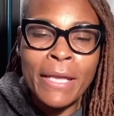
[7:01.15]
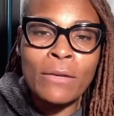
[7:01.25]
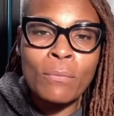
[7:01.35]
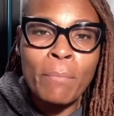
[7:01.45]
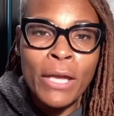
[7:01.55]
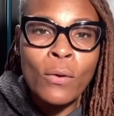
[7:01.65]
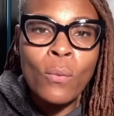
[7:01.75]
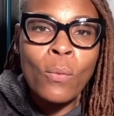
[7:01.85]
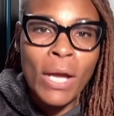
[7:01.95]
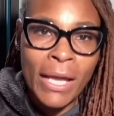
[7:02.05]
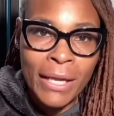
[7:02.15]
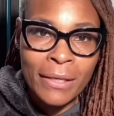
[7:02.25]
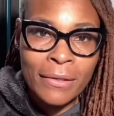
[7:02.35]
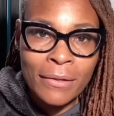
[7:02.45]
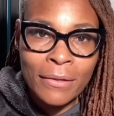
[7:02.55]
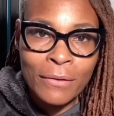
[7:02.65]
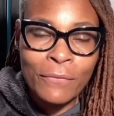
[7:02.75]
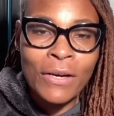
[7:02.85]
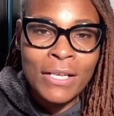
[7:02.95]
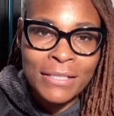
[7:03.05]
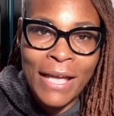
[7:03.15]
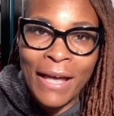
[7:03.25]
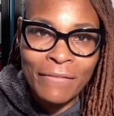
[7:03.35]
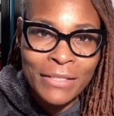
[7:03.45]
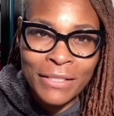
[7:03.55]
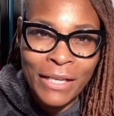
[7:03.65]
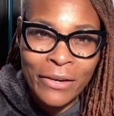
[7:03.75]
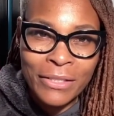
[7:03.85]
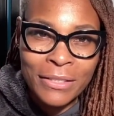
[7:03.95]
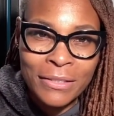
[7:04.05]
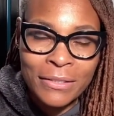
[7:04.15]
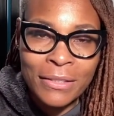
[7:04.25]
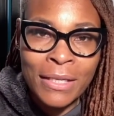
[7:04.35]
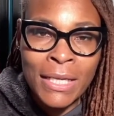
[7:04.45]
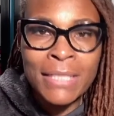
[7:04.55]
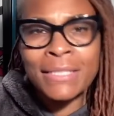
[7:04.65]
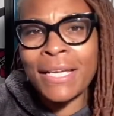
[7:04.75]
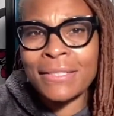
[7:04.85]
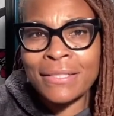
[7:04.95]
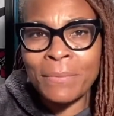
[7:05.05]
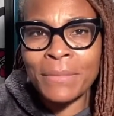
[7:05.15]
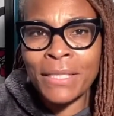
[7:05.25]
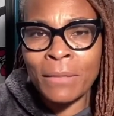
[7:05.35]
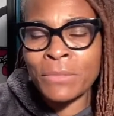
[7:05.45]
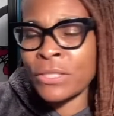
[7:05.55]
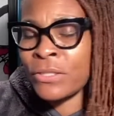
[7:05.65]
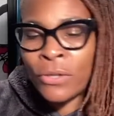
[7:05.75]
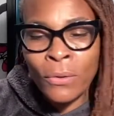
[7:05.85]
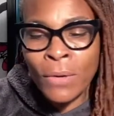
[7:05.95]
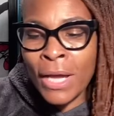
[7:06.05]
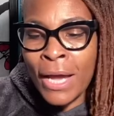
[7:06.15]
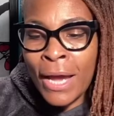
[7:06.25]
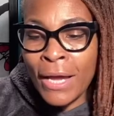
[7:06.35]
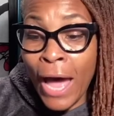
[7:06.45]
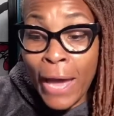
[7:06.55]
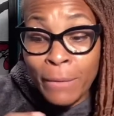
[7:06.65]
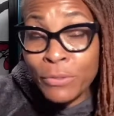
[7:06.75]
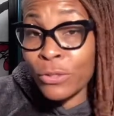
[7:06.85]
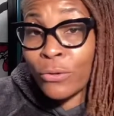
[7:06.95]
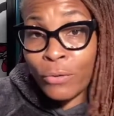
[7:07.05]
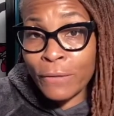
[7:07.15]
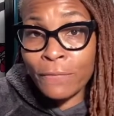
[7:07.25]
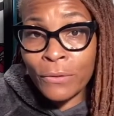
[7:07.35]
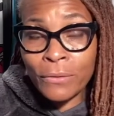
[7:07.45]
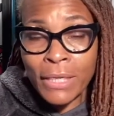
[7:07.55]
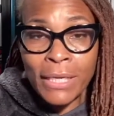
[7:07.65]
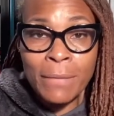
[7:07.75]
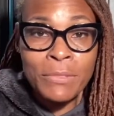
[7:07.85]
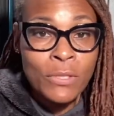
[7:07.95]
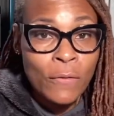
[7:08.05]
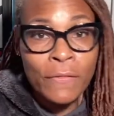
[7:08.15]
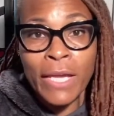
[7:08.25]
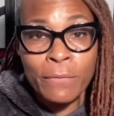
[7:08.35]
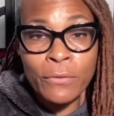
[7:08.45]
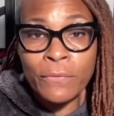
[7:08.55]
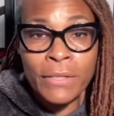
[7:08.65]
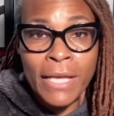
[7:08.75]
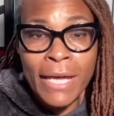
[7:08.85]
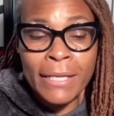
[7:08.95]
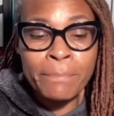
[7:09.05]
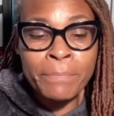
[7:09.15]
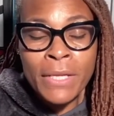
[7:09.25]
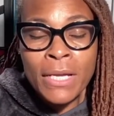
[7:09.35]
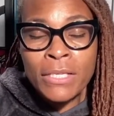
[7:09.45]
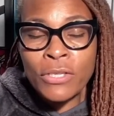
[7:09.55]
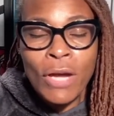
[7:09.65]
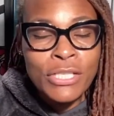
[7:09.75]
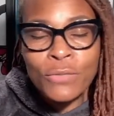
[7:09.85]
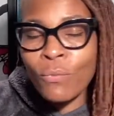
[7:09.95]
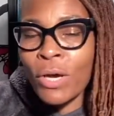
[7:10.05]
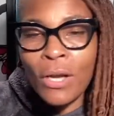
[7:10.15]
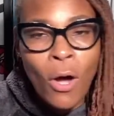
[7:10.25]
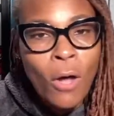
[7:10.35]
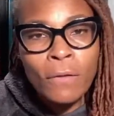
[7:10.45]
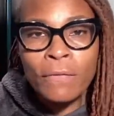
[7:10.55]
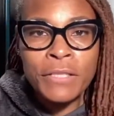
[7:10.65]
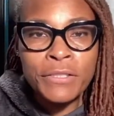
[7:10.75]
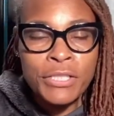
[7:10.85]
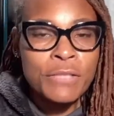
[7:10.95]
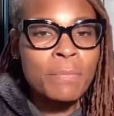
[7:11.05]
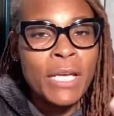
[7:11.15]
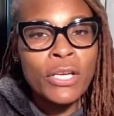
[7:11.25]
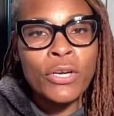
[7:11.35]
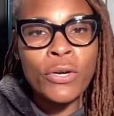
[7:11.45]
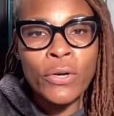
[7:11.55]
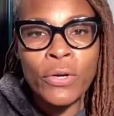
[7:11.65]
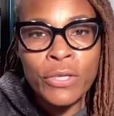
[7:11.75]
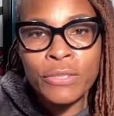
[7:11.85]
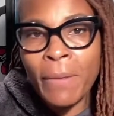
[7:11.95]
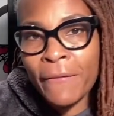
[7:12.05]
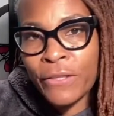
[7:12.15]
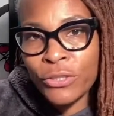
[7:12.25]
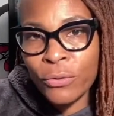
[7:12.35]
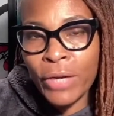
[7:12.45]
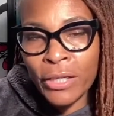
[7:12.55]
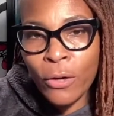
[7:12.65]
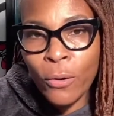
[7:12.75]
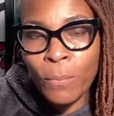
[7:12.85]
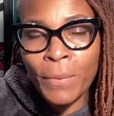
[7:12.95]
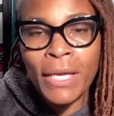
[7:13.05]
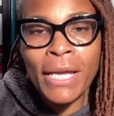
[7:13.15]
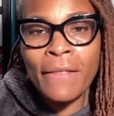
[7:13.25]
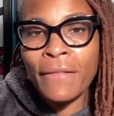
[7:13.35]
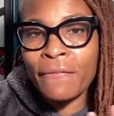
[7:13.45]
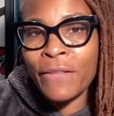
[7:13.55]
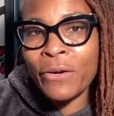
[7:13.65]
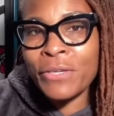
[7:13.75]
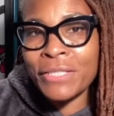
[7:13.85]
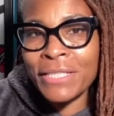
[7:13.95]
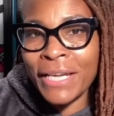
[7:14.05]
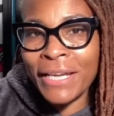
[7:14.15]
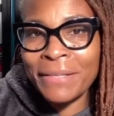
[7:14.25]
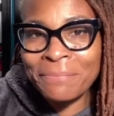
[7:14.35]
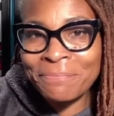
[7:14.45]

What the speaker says: a way for us to have this inheritance. Isn't that something? I am so grateful, and I'm so thankful for that. And so I just want all of us to just be encouraged by this great hope that there is a day